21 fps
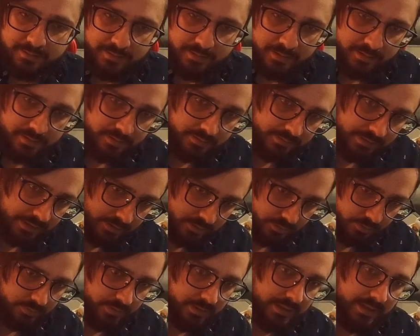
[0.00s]
The
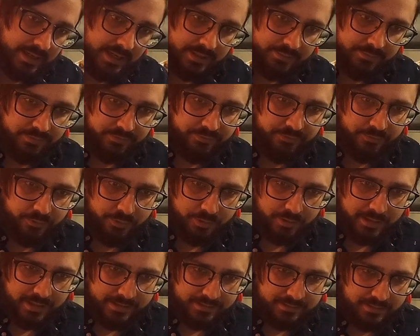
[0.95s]
Nagel ring I had
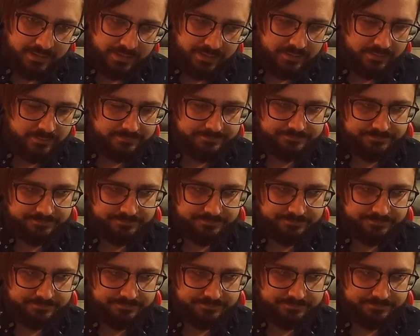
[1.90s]
before had like,